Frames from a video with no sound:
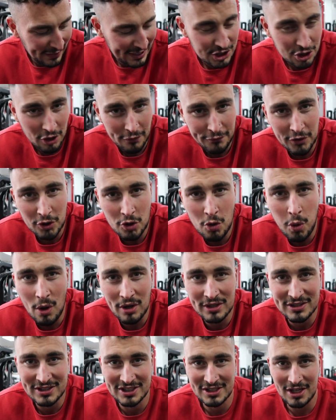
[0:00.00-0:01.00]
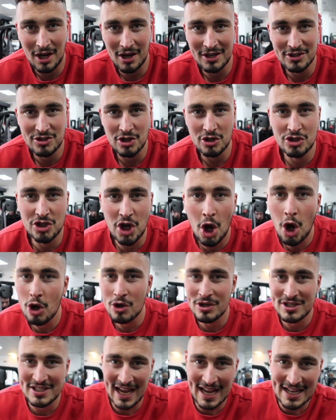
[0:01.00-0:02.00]
finish off the quads, I'm going to do
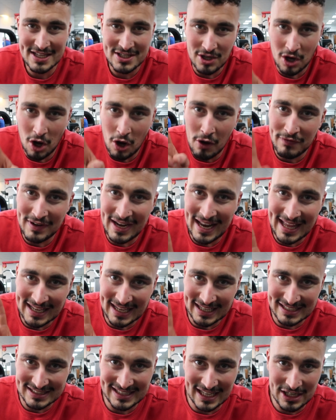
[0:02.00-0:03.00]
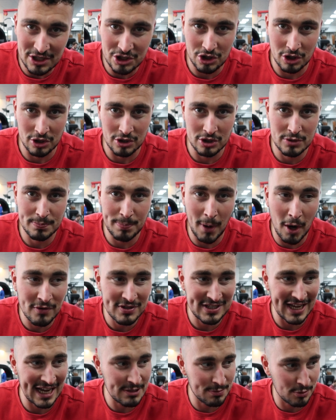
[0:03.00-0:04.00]
two sets of leg extensions, both
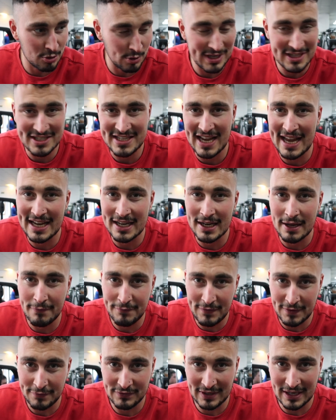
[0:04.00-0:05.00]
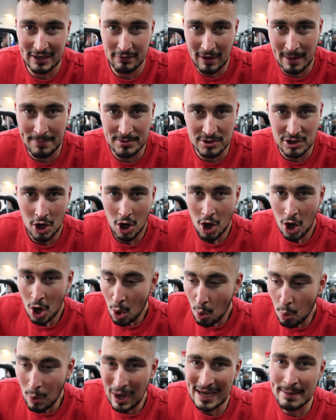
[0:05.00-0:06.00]
sets between 10 and 15 reps.
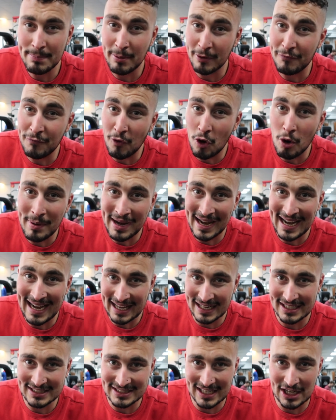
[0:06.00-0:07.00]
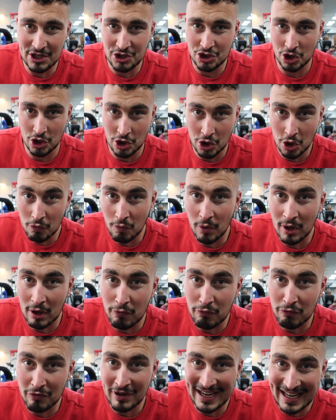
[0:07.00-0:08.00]
When performing a leg extension, you want
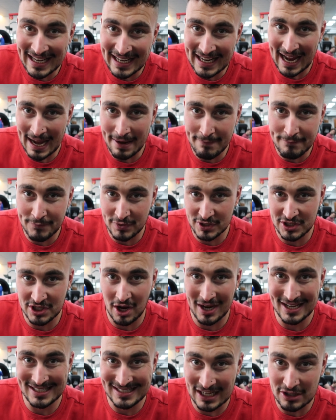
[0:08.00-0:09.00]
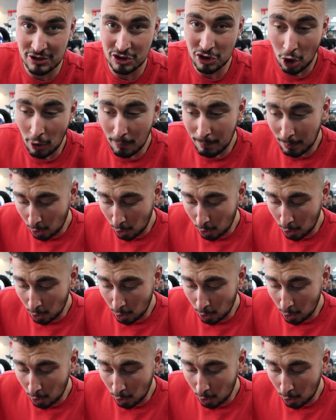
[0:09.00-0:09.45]
to really emphasize that top